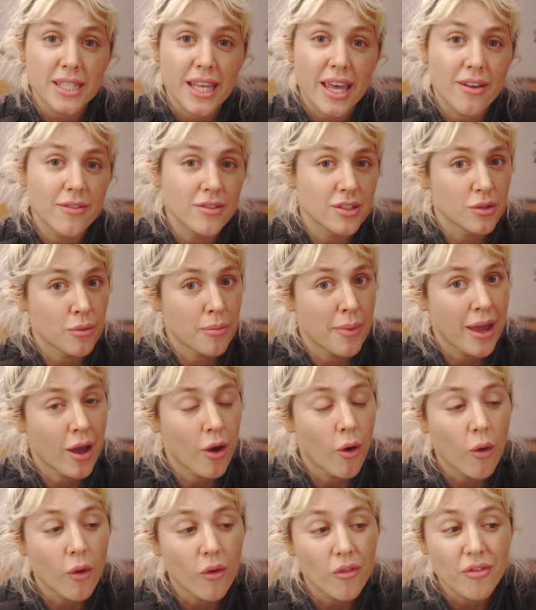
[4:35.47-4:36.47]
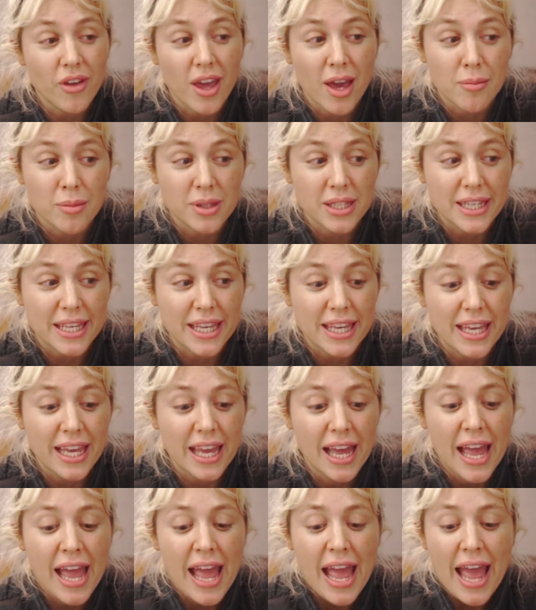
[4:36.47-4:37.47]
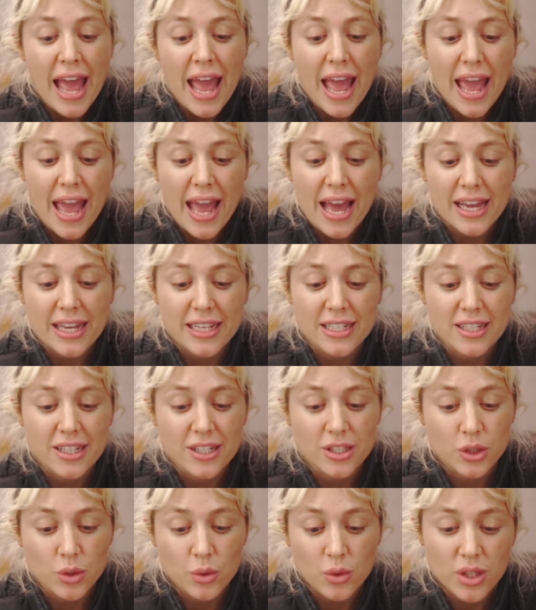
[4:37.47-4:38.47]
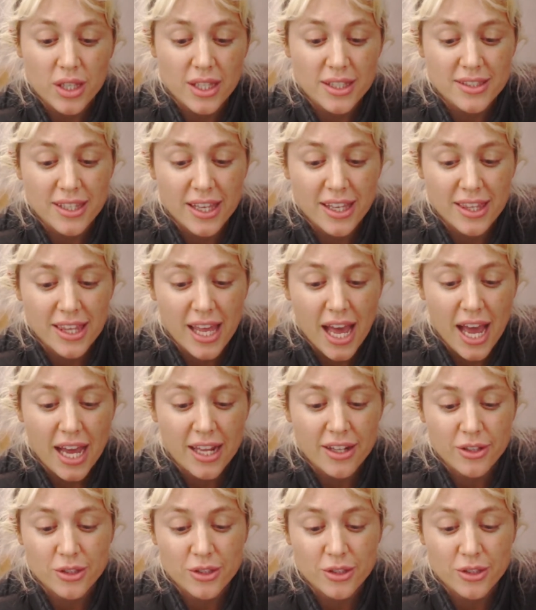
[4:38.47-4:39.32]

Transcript: gifts for my whole family and do things like that.